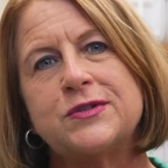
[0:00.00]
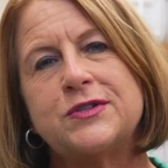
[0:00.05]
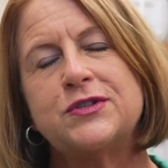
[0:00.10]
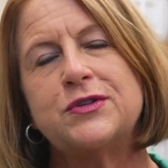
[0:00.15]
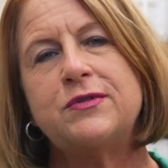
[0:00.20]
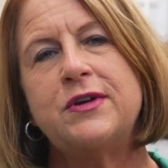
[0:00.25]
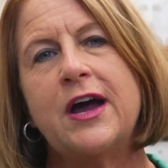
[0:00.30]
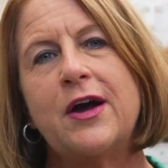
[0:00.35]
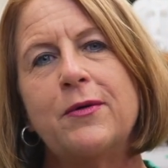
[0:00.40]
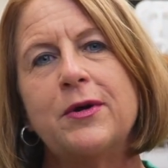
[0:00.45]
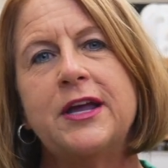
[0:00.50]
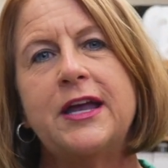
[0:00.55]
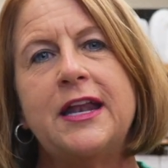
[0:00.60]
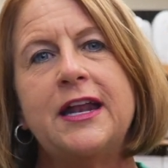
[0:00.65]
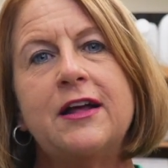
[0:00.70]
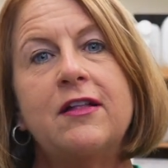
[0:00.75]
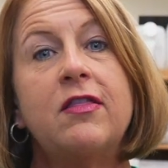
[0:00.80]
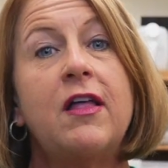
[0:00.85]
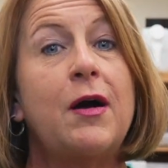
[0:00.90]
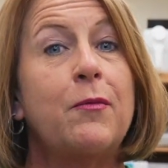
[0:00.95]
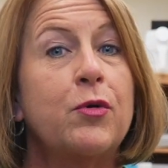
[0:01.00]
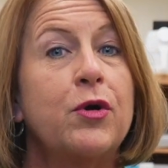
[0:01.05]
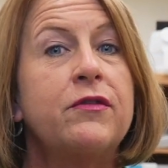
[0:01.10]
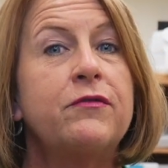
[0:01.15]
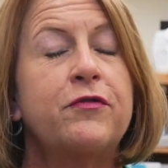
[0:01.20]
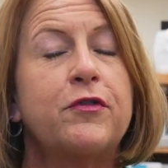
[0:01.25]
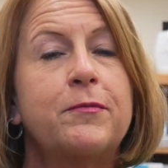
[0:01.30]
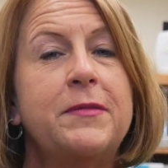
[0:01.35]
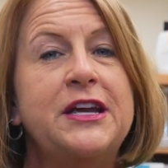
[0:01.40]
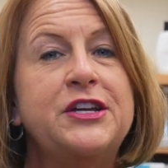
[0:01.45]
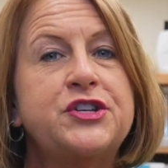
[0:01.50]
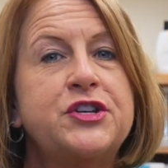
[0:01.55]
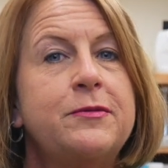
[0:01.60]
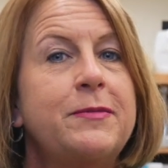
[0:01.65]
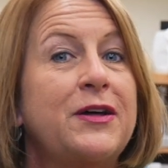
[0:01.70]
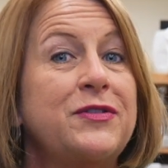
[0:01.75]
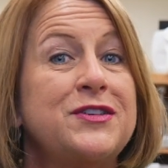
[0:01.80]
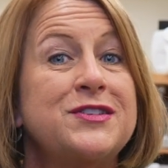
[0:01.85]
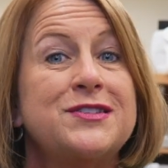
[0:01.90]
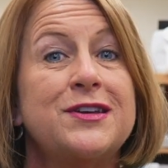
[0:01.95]
So now we're getting a lot more information
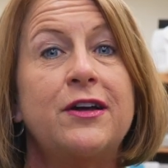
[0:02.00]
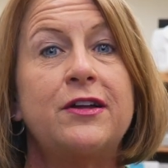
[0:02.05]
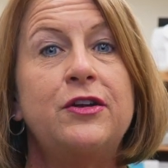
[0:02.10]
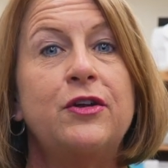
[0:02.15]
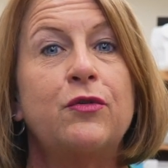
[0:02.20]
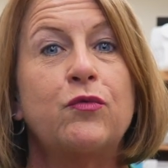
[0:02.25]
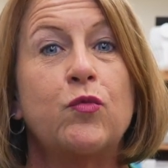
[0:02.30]
about this unknown